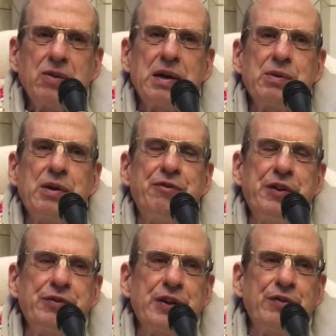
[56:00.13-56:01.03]
When we're
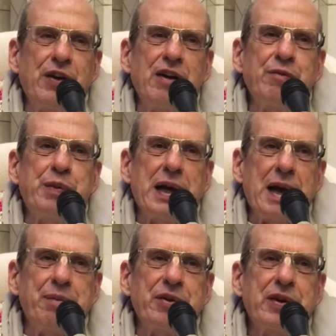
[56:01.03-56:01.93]
55,
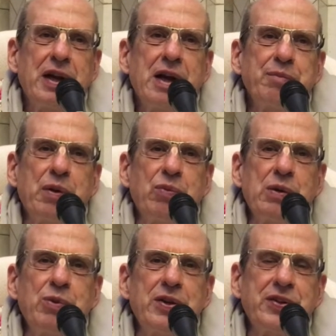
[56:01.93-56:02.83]
perhaps, but
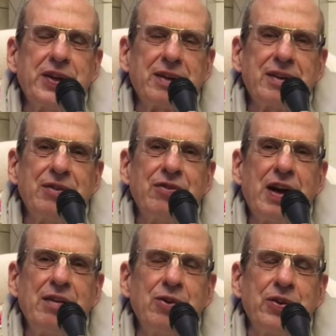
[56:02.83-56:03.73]
when we're
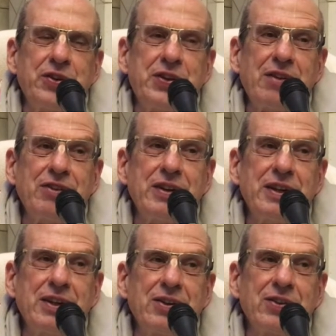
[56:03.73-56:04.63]
65 or
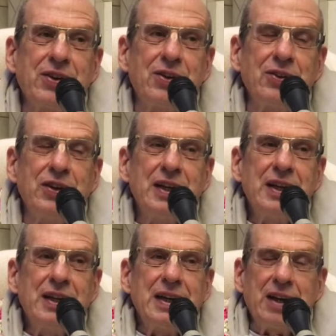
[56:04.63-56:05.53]
70 years old,
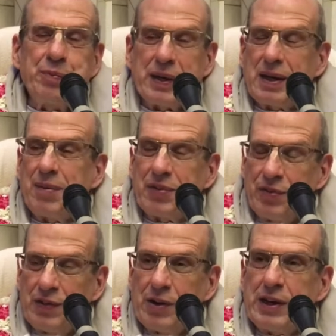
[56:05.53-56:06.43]
it becomes
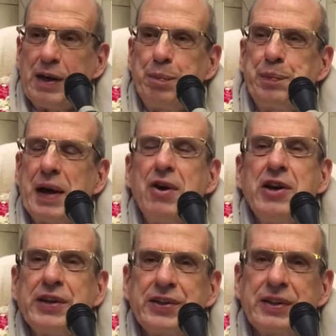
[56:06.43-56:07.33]
very
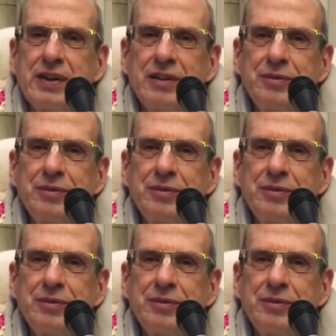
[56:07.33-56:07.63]
apparent